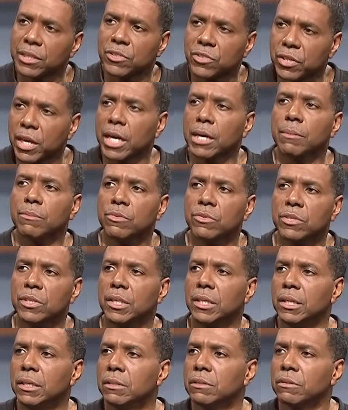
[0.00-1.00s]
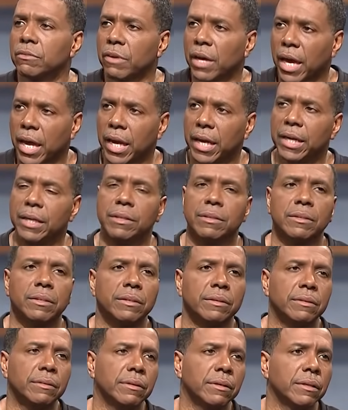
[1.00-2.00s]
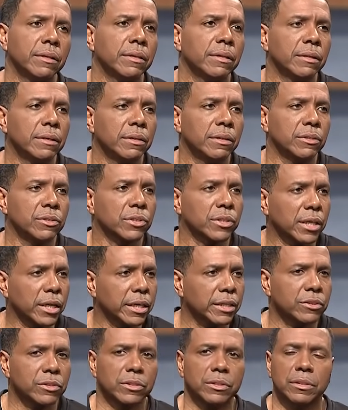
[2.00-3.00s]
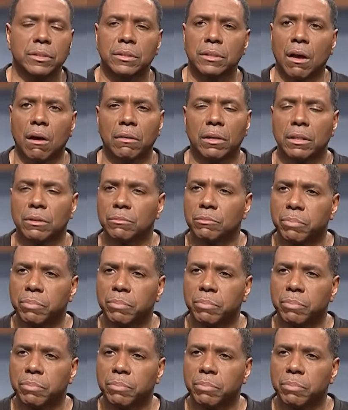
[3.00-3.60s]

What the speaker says: the same seeds of hate and disgust and all.